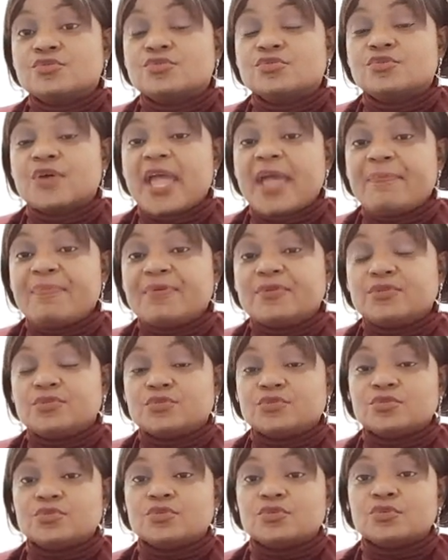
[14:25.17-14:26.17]
help you
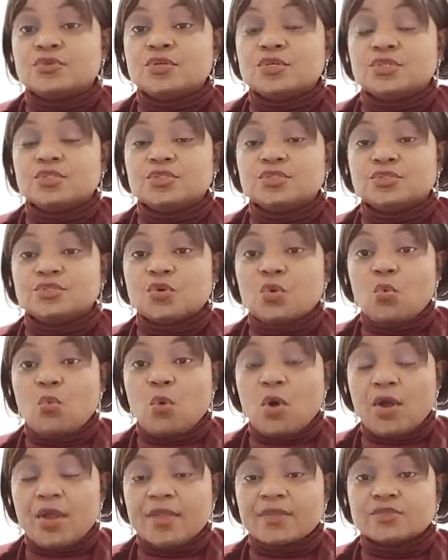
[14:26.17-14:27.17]
to
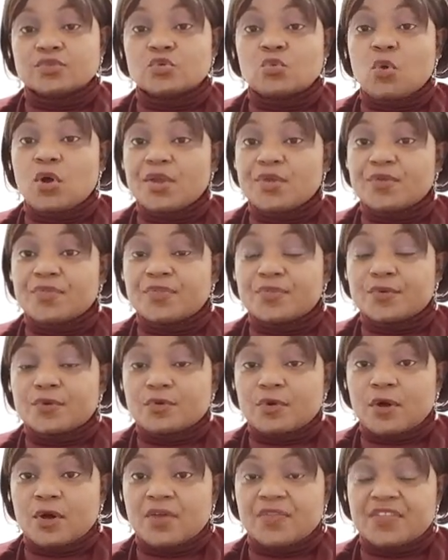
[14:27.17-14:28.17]
walk you through
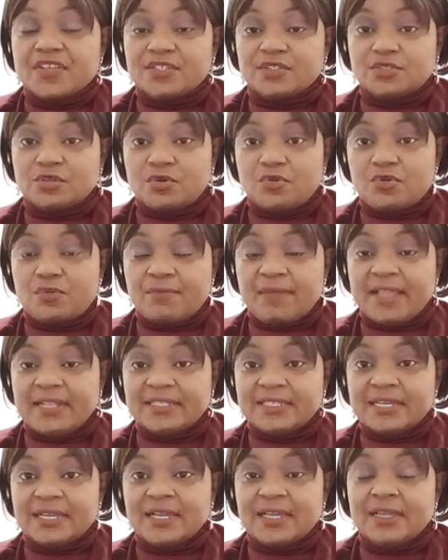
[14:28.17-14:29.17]
all these
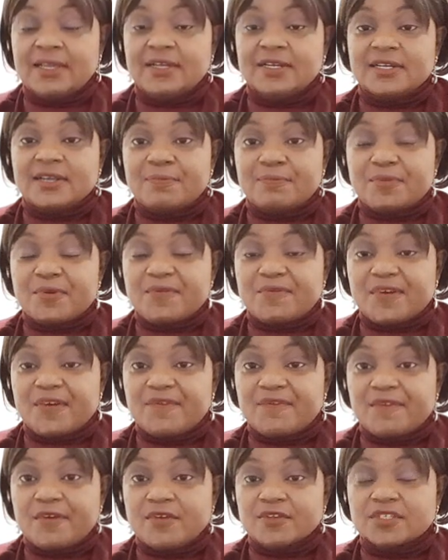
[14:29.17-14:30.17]
documents, the proof
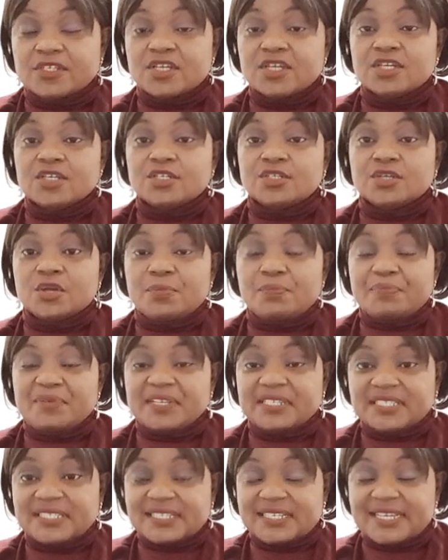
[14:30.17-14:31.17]
of funds, your
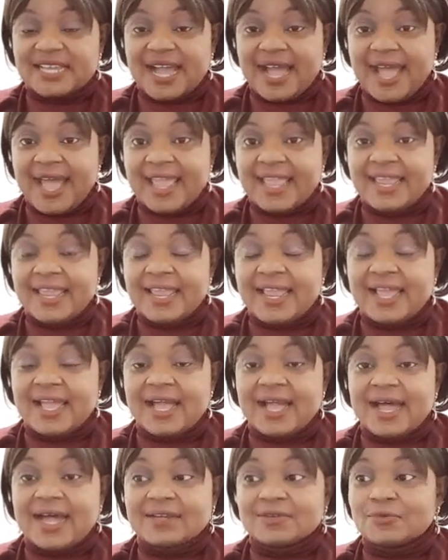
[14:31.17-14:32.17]
PCI,
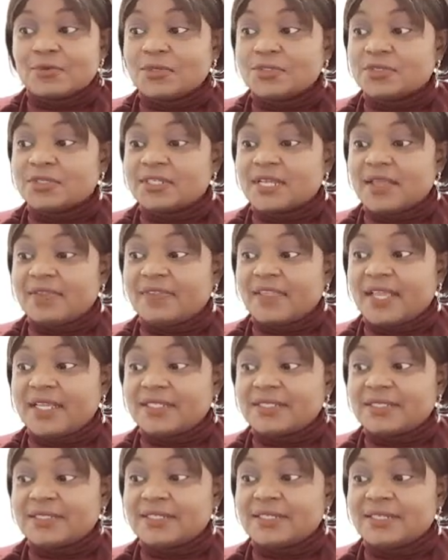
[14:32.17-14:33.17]
and what other
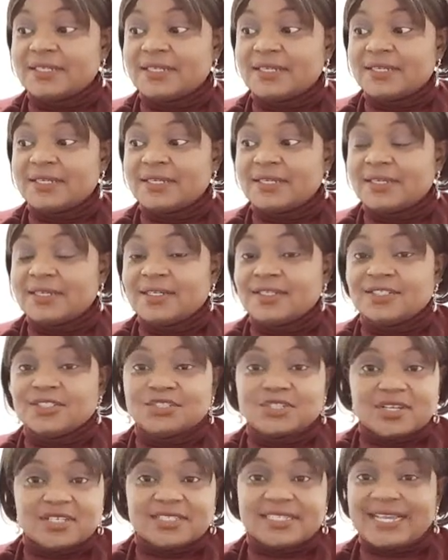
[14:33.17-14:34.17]
things,
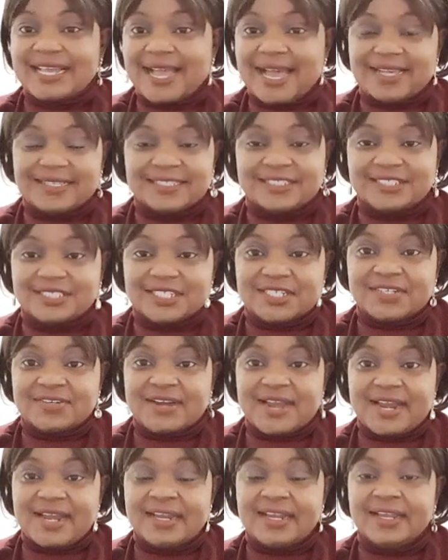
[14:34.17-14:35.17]
just the casting
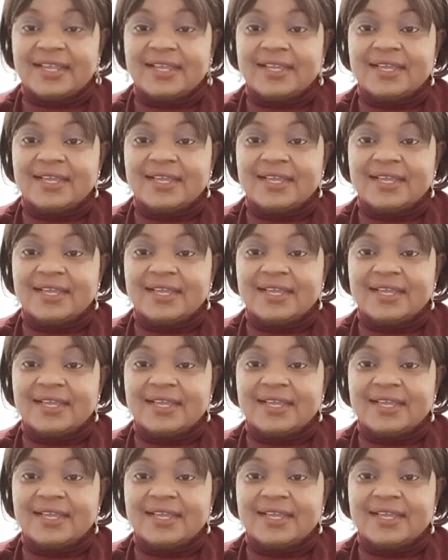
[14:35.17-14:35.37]
generally.